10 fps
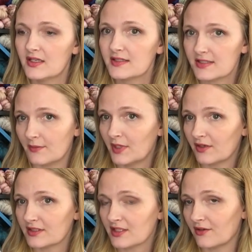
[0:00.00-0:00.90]
some
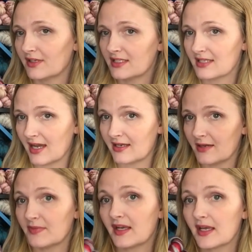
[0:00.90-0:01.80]
yarns already dyed
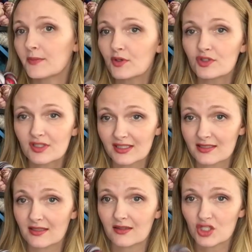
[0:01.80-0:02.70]
up that I am going to
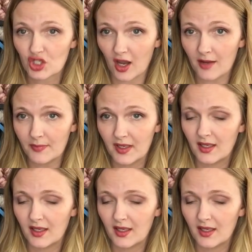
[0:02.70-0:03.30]
list in the shop.